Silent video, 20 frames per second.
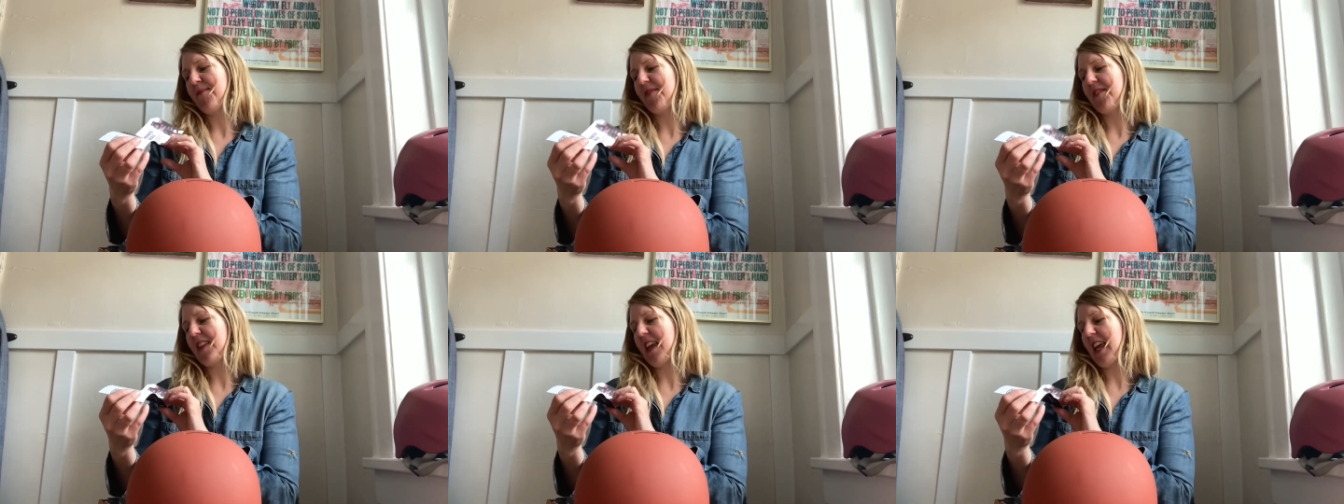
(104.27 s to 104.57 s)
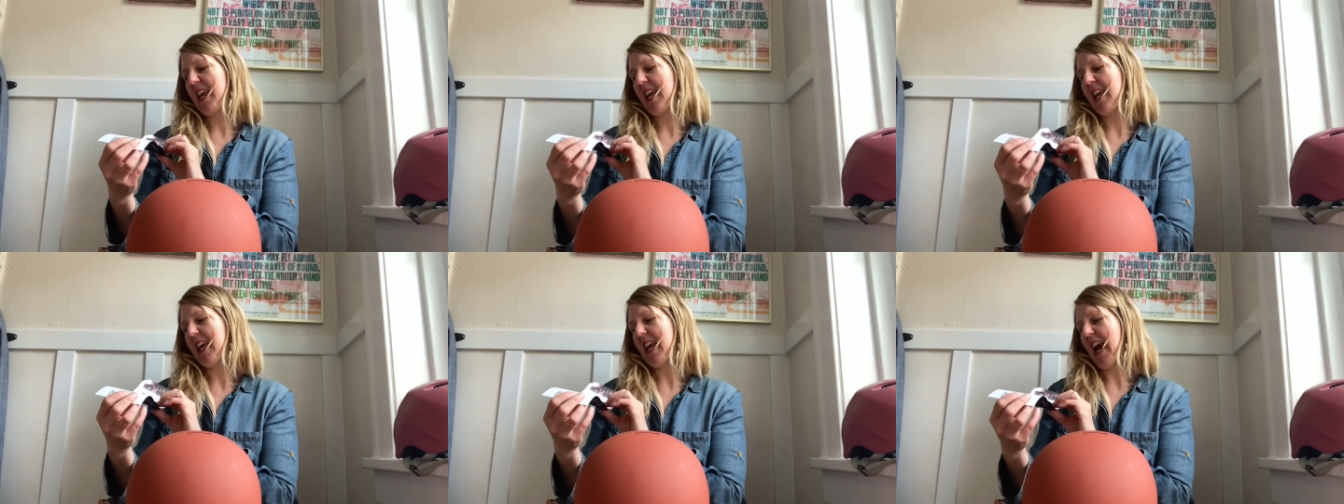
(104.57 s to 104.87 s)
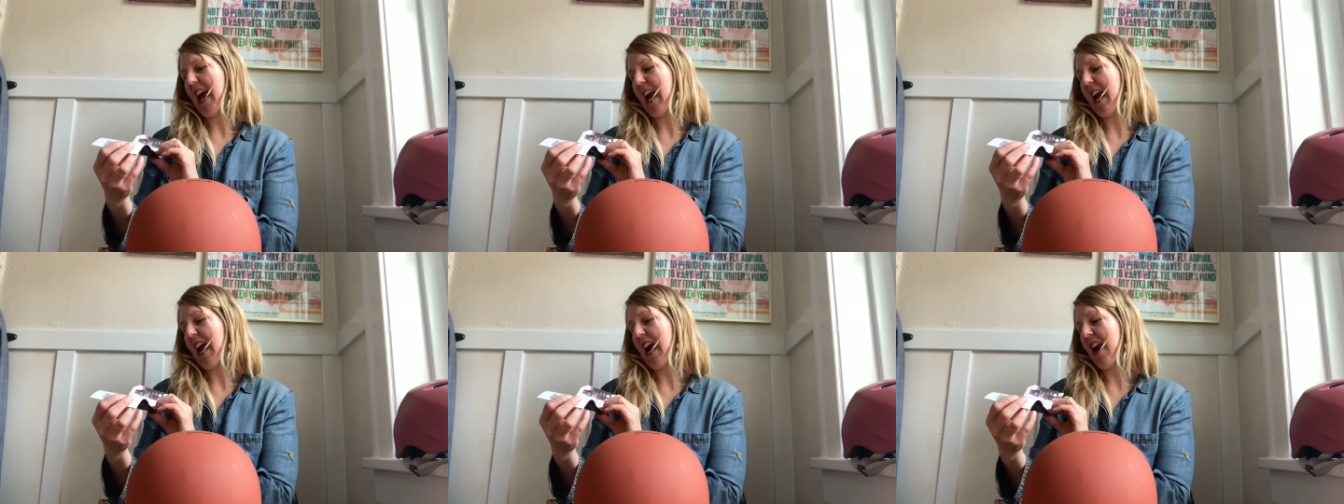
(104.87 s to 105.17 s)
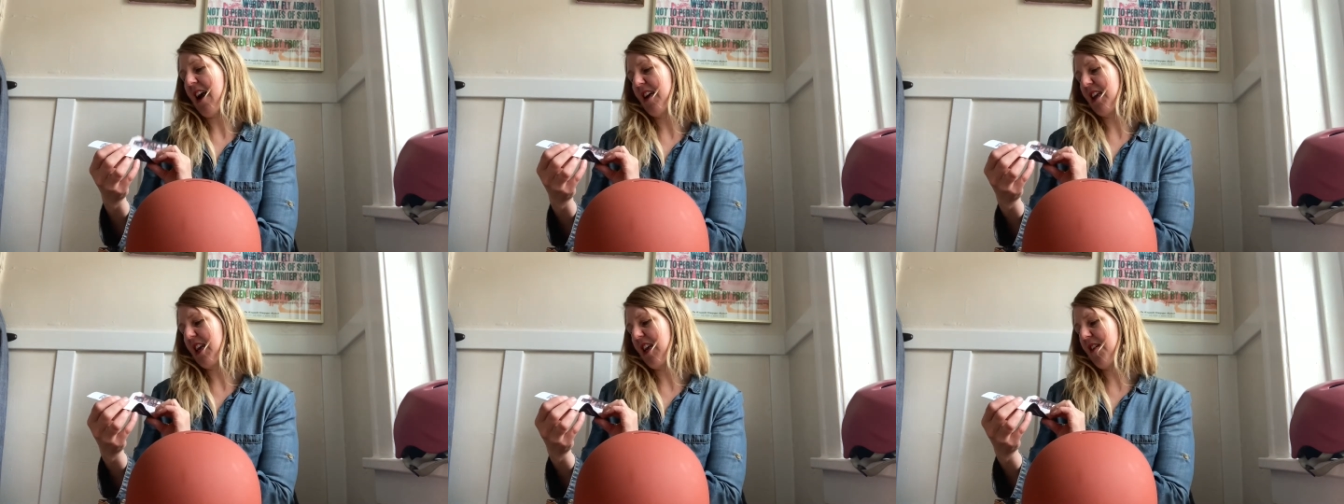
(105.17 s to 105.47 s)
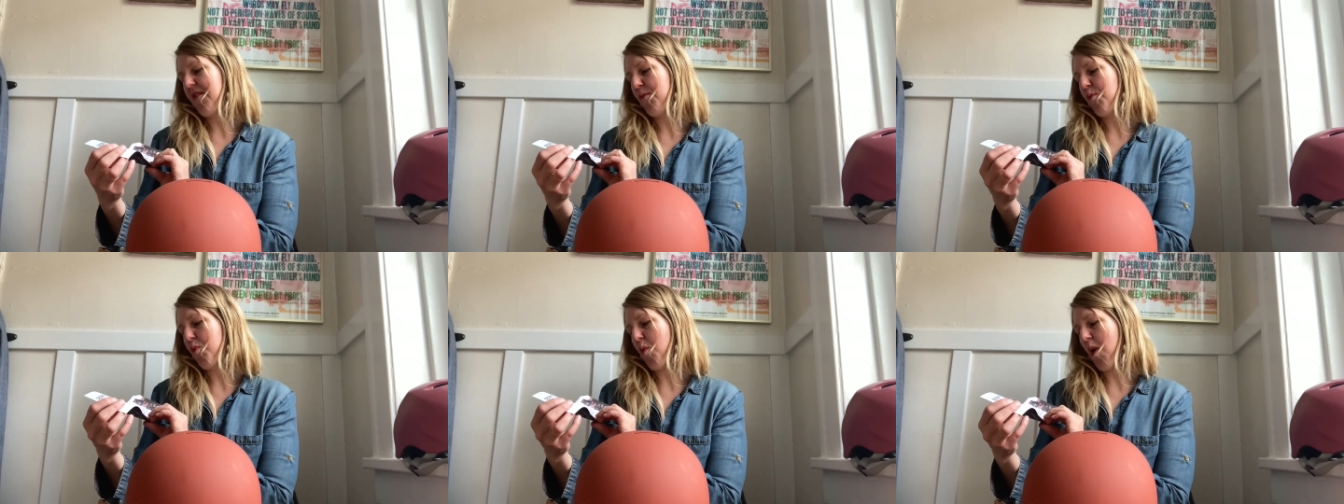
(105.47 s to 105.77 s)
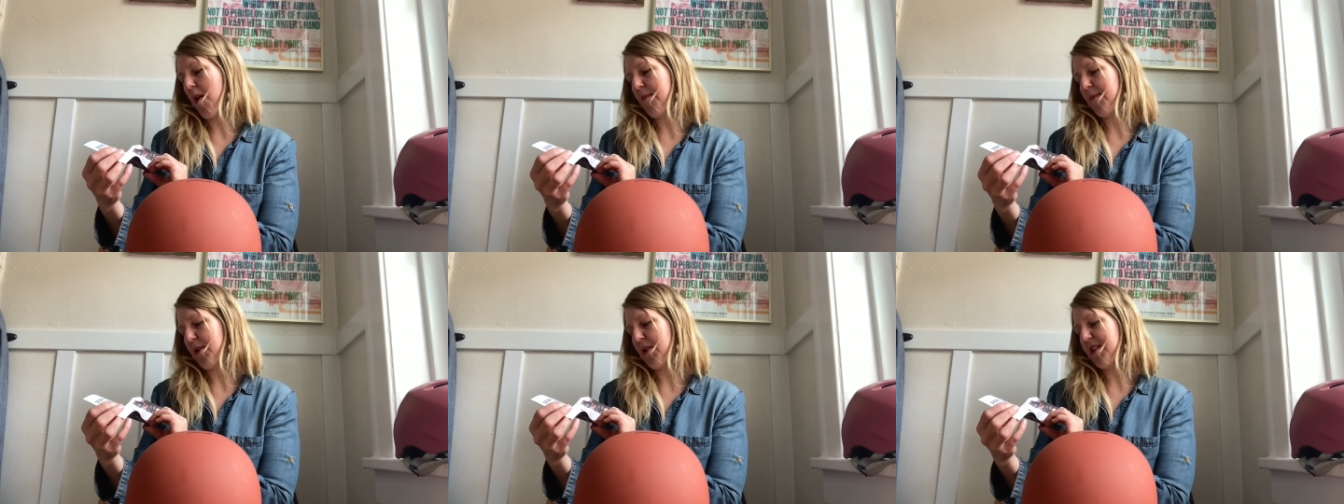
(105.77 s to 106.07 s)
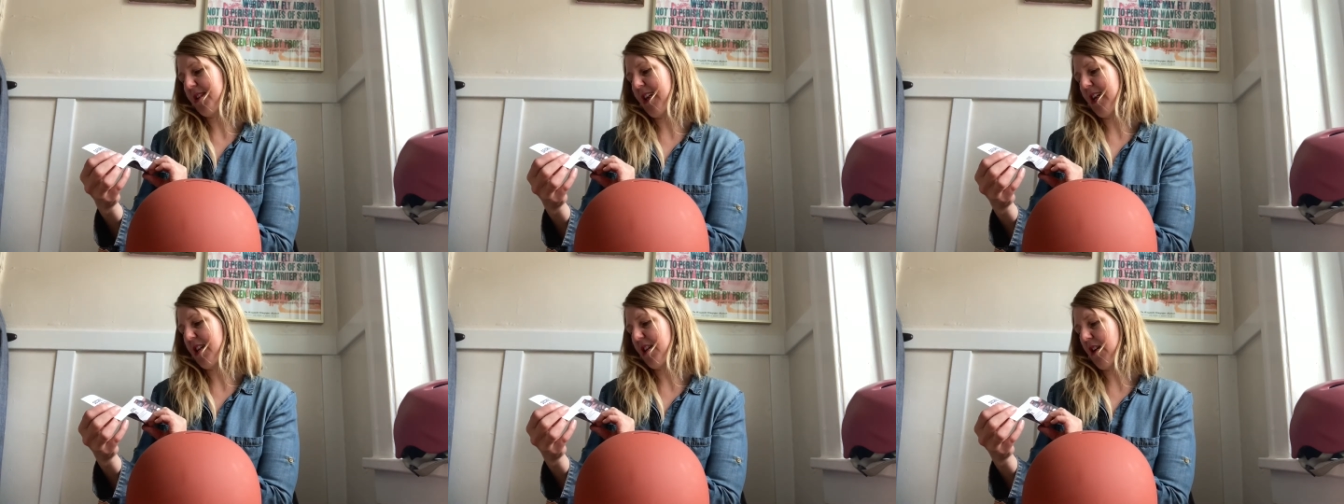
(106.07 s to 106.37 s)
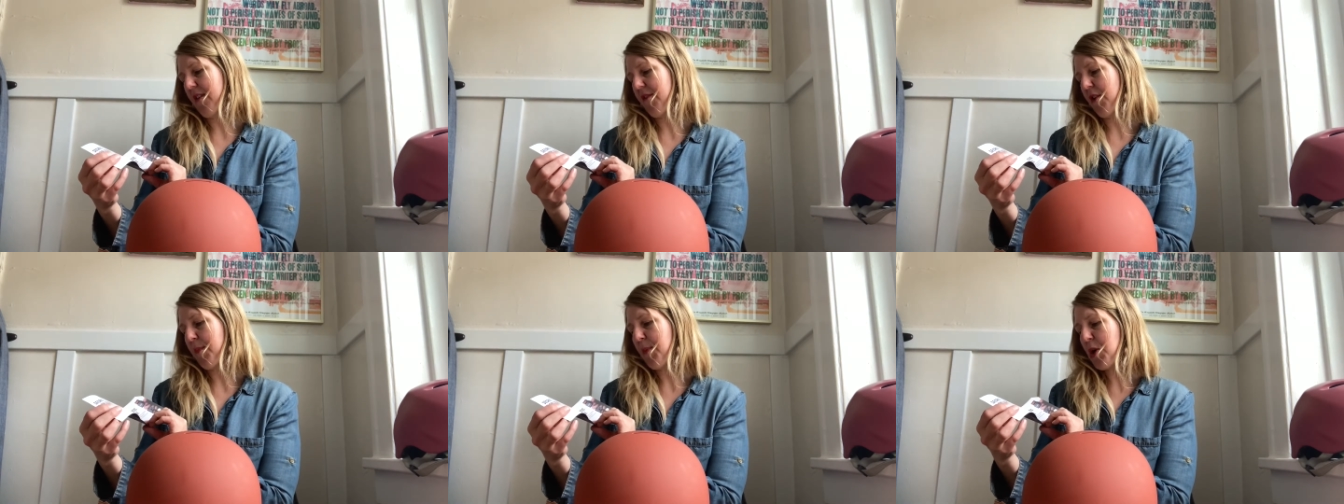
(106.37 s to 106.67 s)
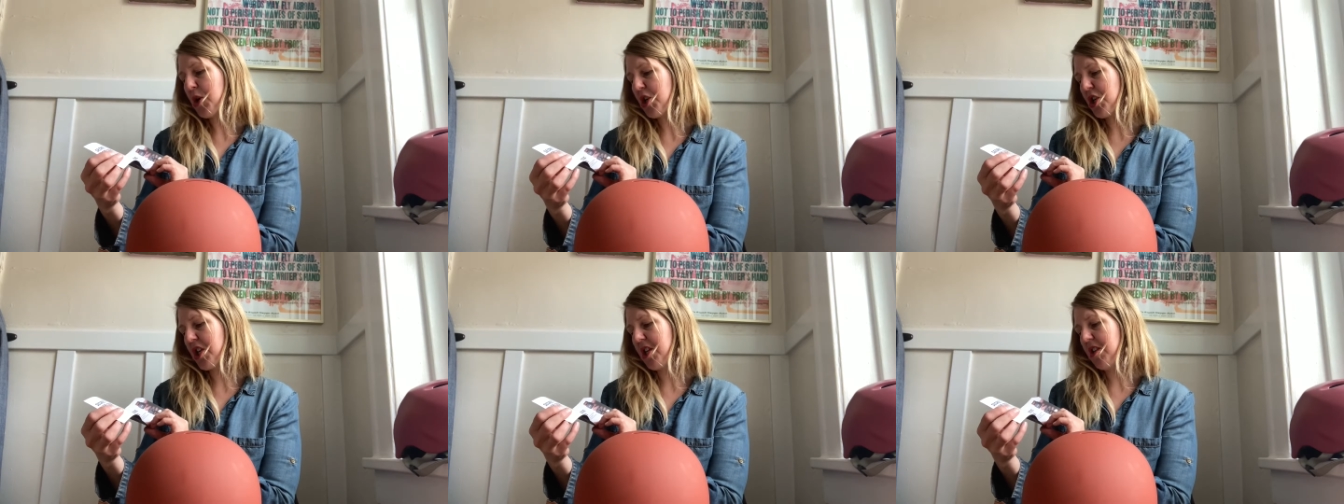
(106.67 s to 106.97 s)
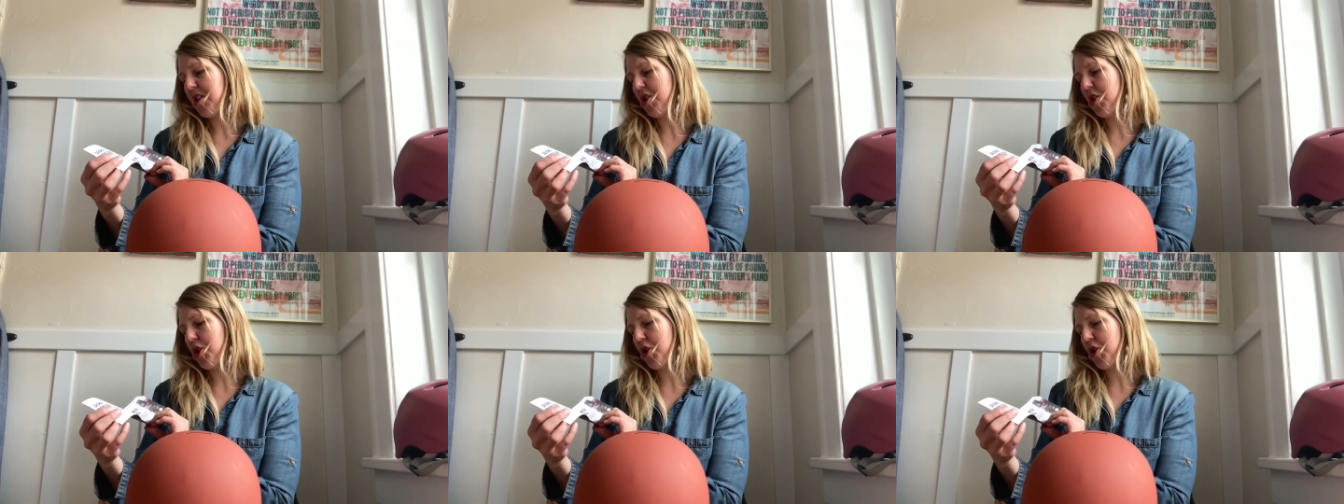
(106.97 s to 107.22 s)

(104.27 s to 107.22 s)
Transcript: They give 1% of your purchase